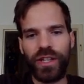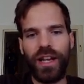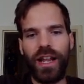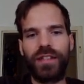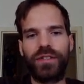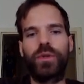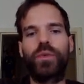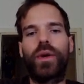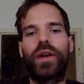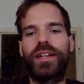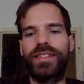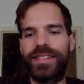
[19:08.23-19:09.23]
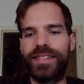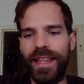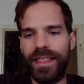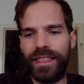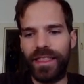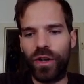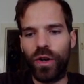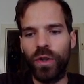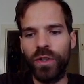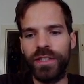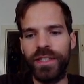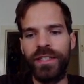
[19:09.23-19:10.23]
the last one where I set the
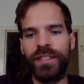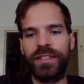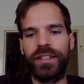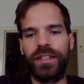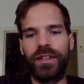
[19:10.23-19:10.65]
content